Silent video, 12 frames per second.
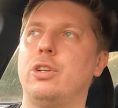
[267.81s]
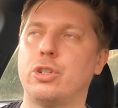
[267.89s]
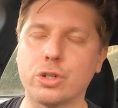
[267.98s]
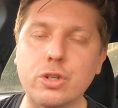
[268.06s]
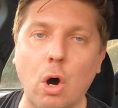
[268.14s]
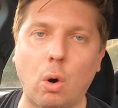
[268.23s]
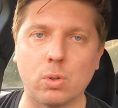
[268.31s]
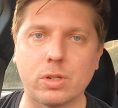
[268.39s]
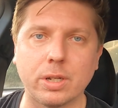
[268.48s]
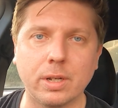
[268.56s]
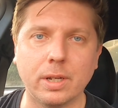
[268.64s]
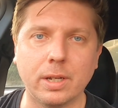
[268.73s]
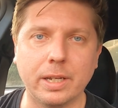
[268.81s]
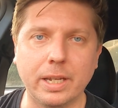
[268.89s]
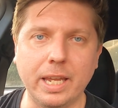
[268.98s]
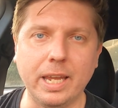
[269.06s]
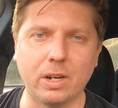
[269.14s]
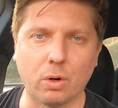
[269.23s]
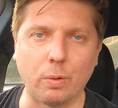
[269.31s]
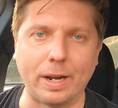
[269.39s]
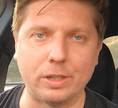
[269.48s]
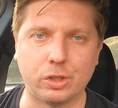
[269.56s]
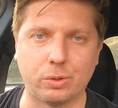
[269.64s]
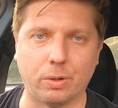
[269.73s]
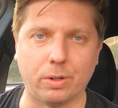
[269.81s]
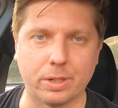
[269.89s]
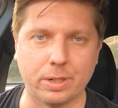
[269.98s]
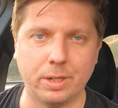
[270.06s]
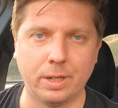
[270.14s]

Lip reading: adult in a restaurant.